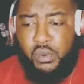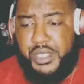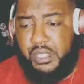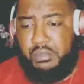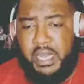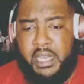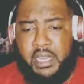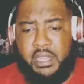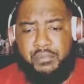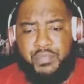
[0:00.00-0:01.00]
which is
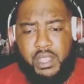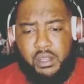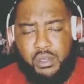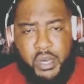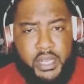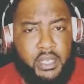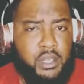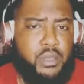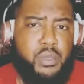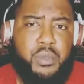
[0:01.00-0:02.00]
my
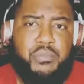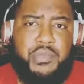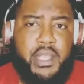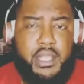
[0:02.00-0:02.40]
granduncle.